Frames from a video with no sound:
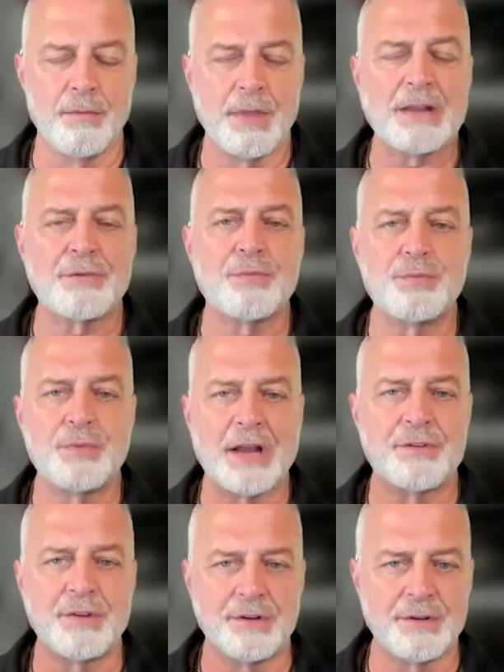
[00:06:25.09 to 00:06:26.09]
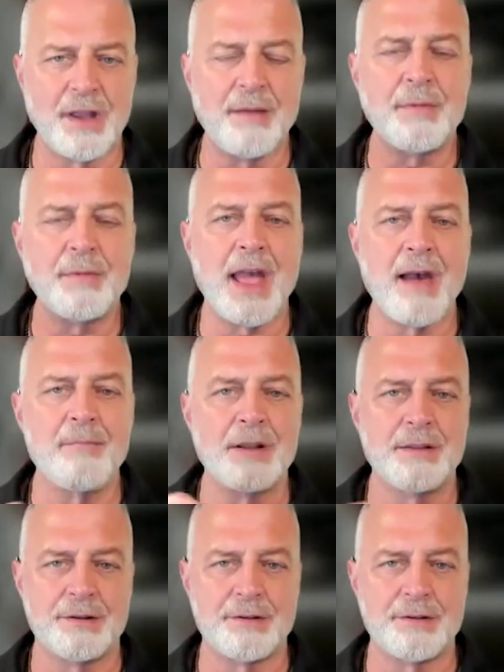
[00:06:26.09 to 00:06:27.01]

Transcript: that's that's the same gambit,